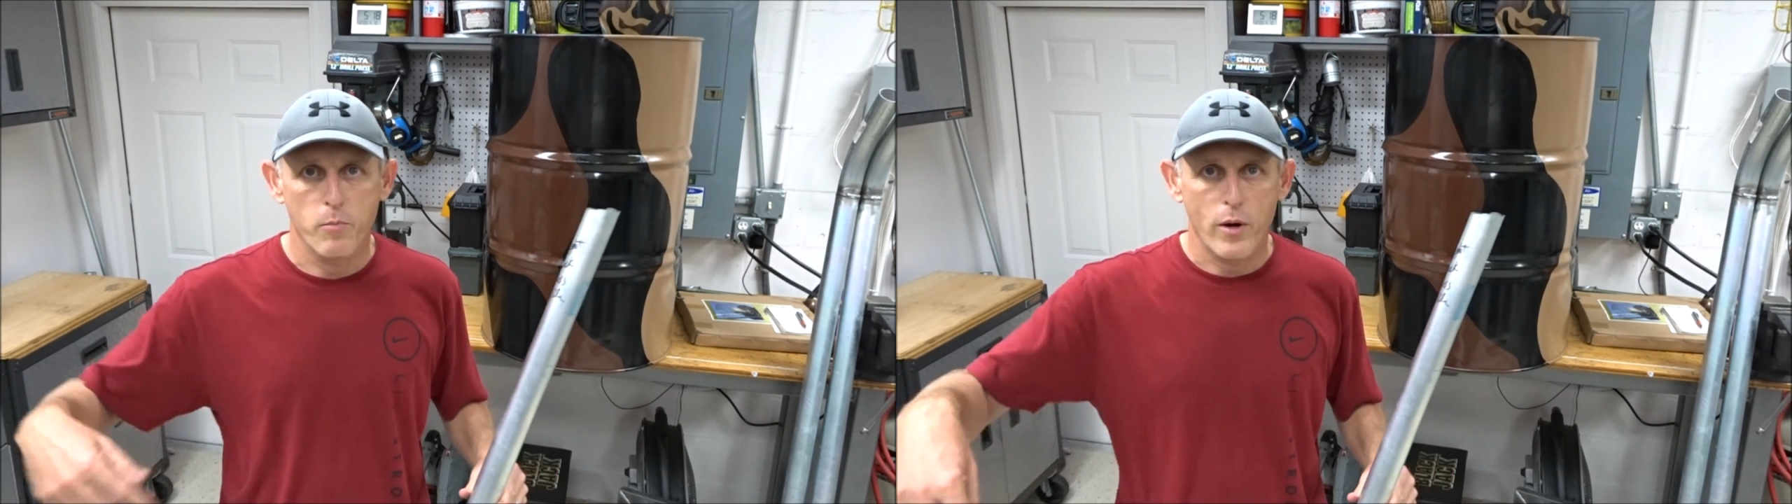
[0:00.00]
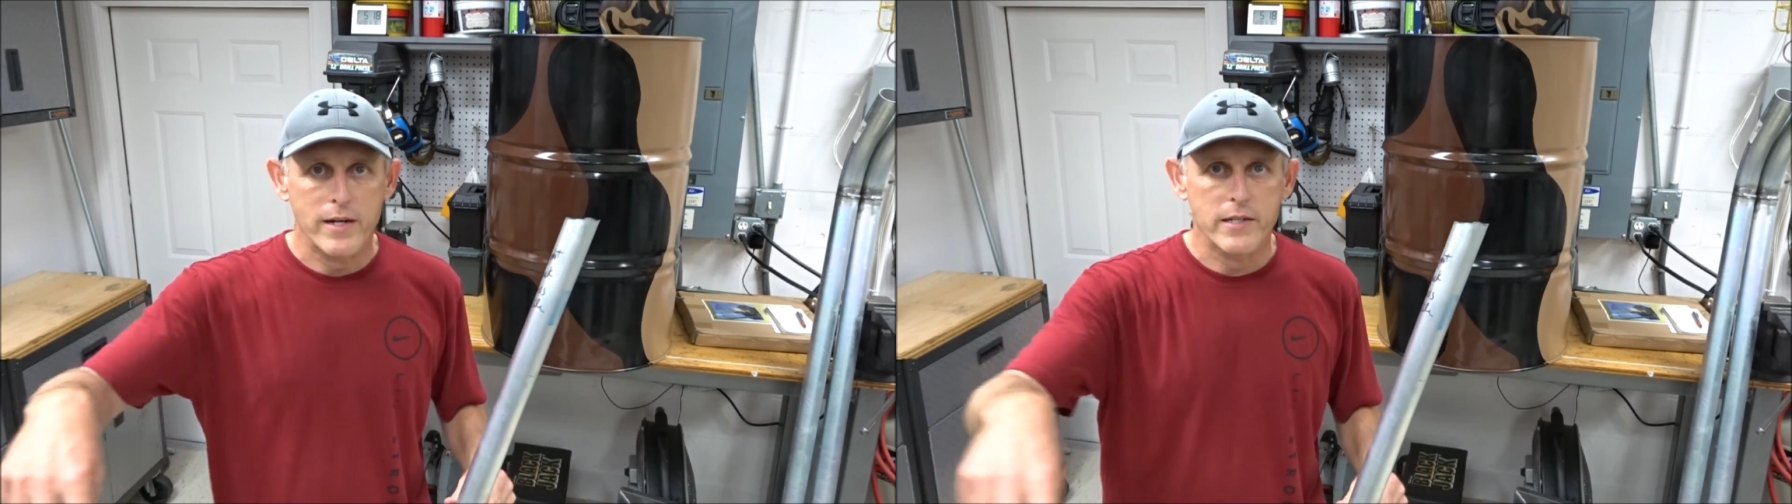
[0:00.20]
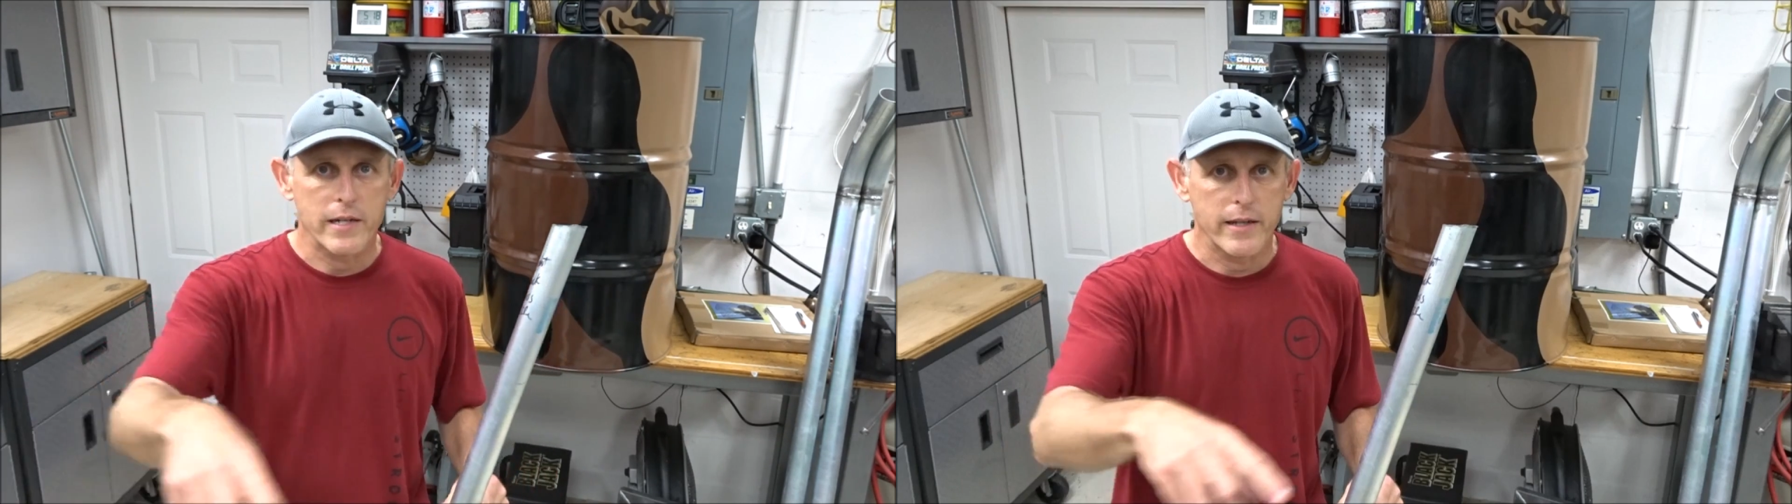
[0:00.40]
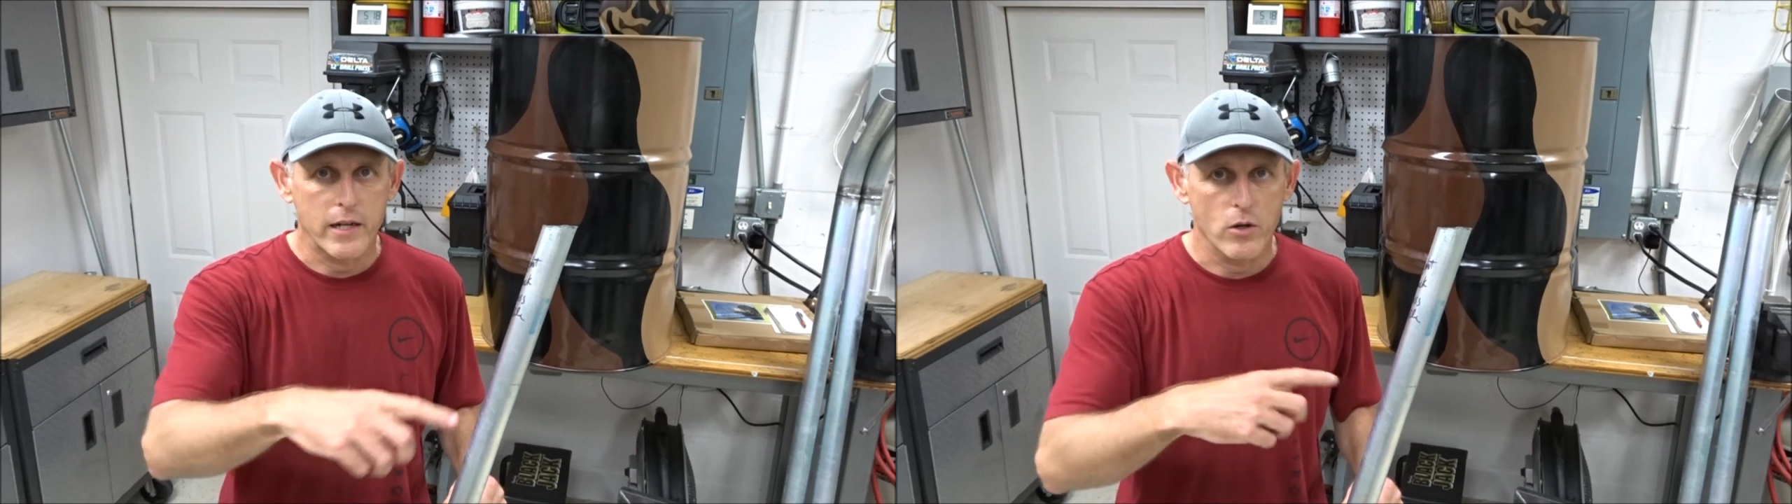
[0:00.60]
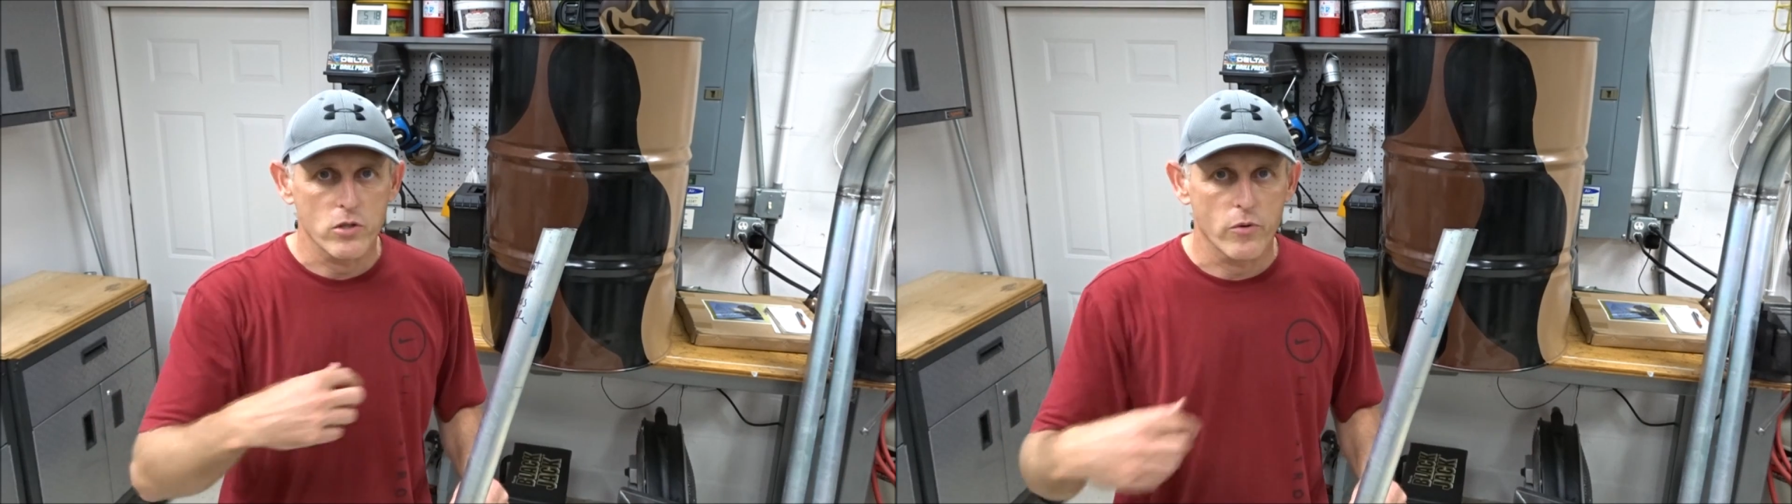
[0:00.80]
bracing that
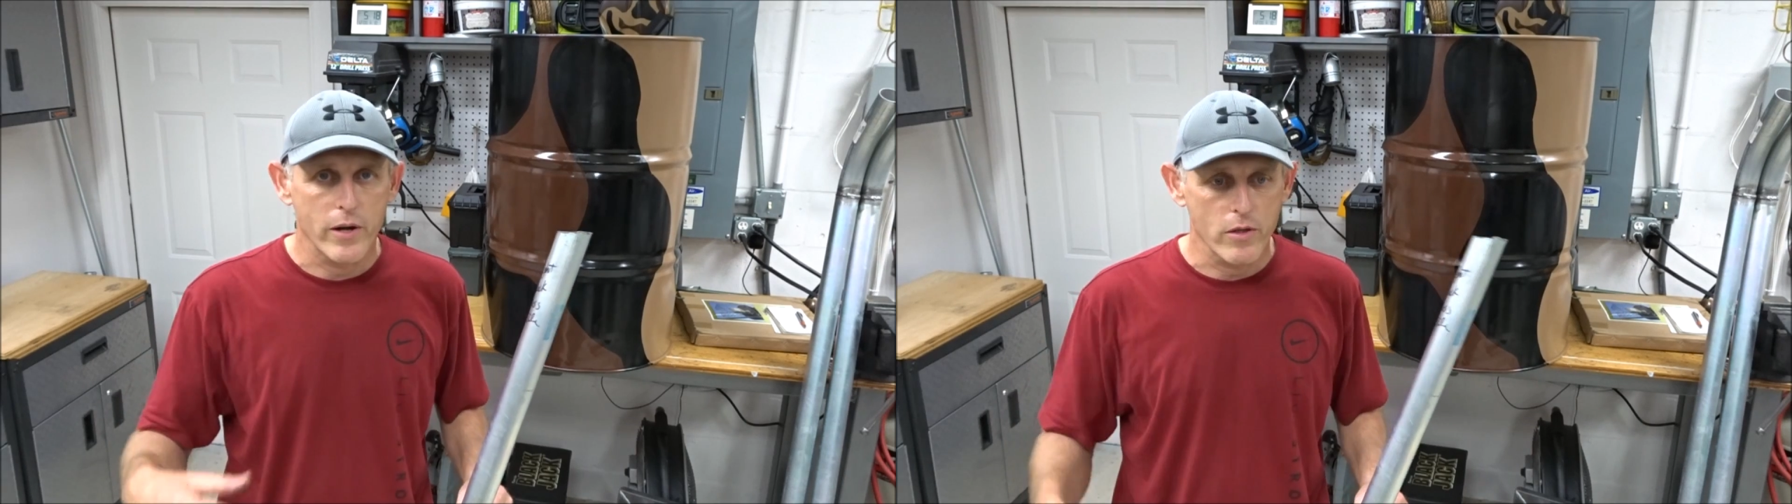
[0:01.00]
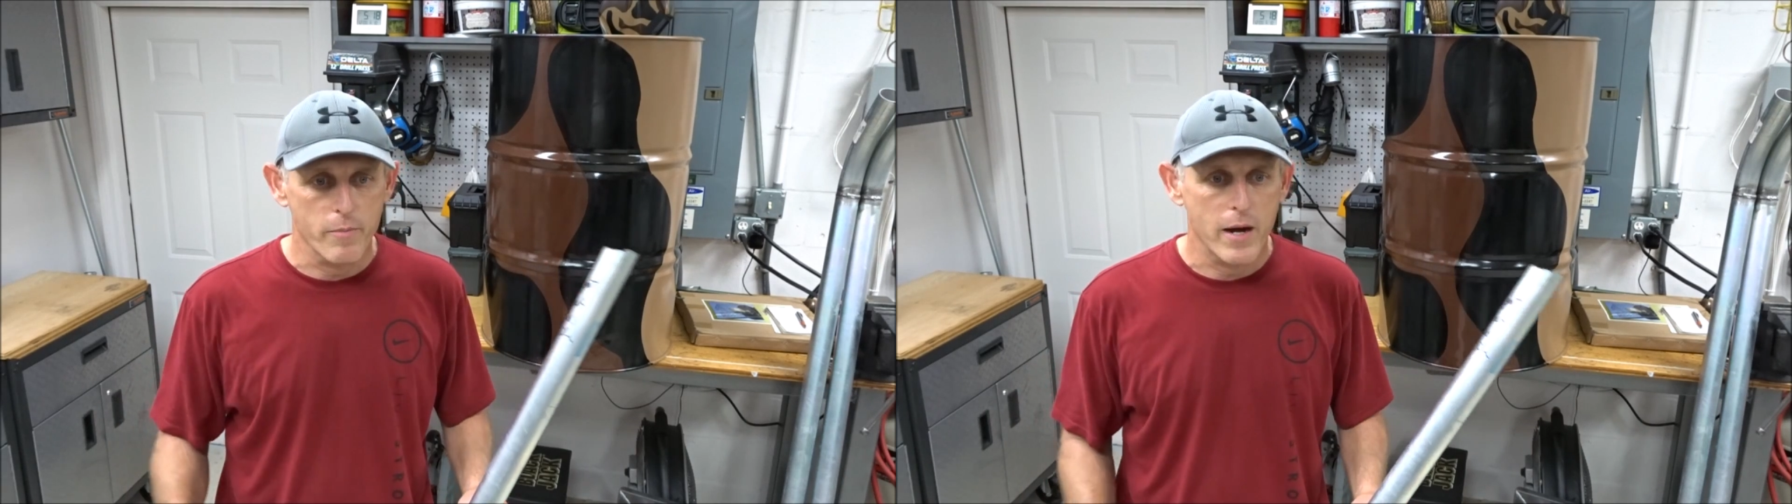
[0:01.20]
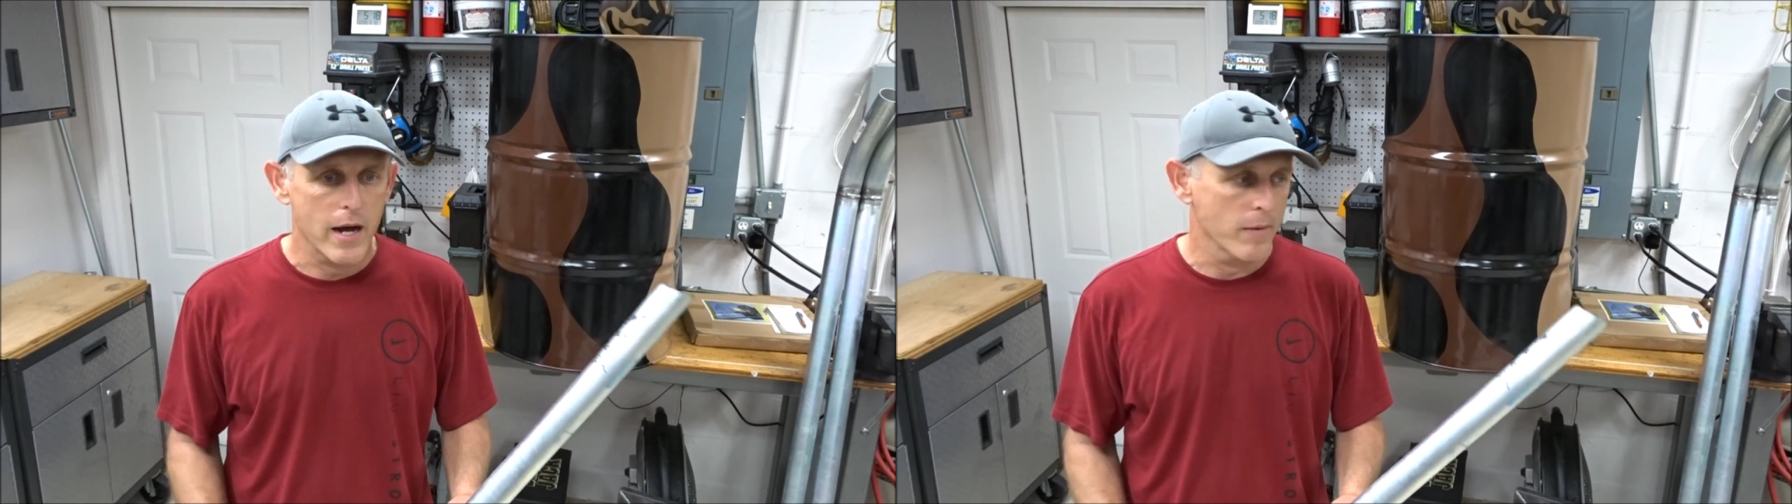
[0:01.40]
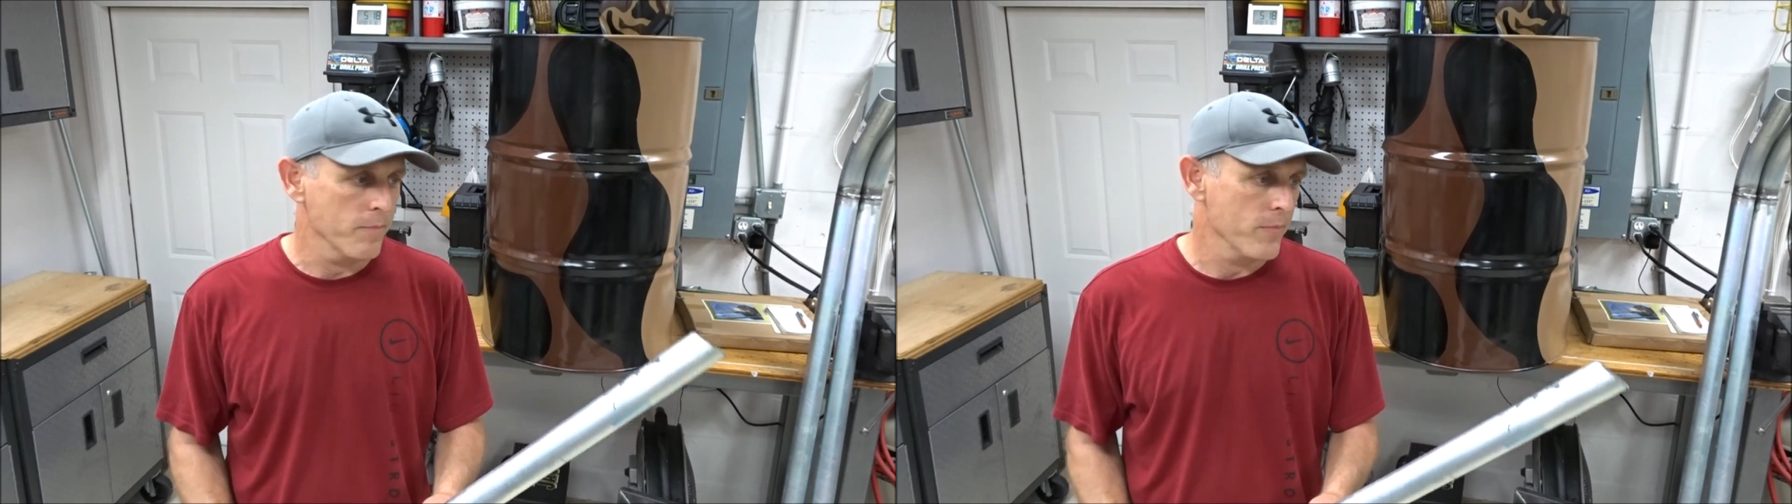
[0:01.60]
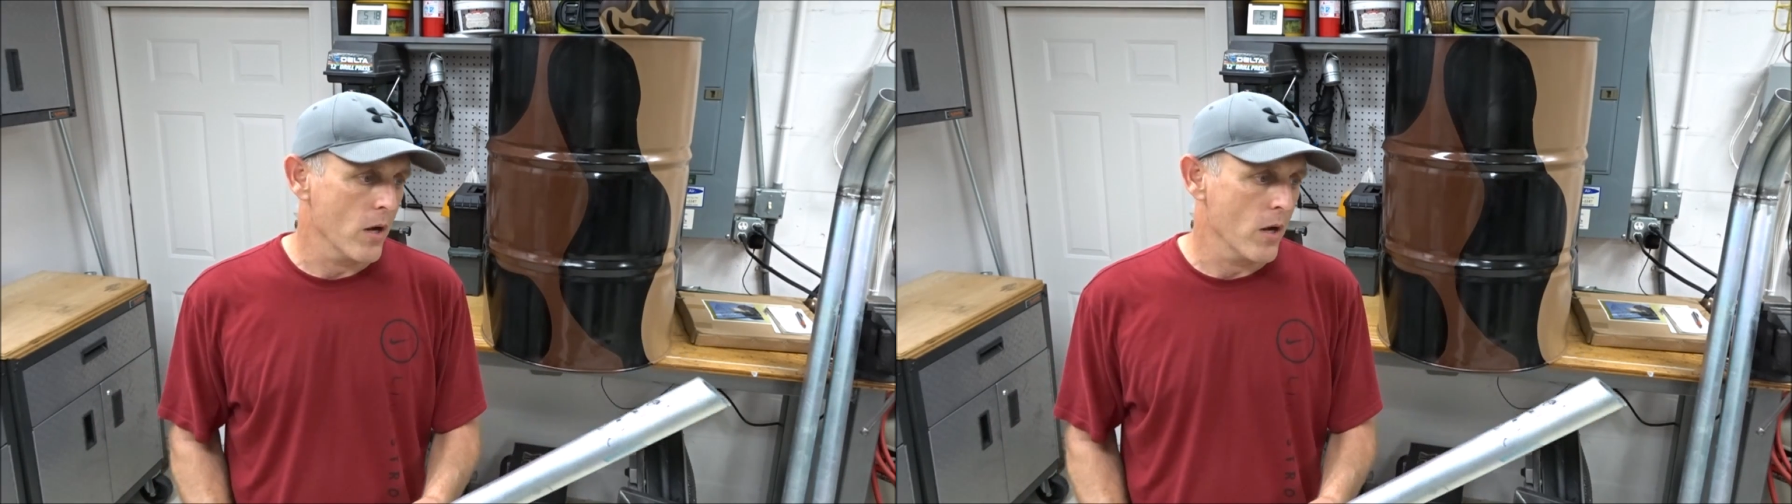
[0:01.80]
goes around the bottom